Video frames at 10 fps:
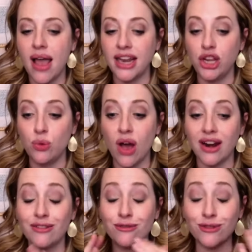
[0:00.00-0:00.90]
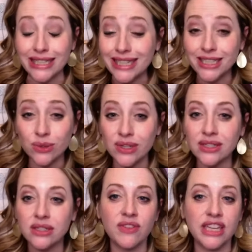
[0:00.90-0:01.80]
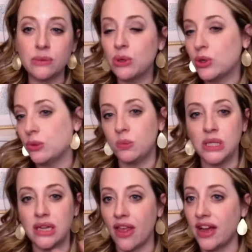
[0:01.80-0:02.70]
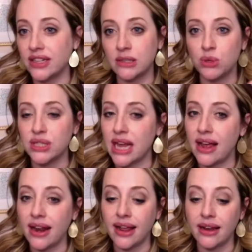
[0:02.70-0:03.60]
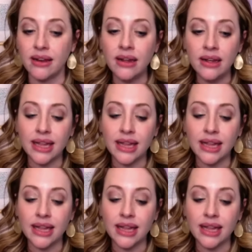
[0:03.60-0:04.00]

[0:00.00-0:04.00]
and you want a free lead source facebook groups a thousand percent and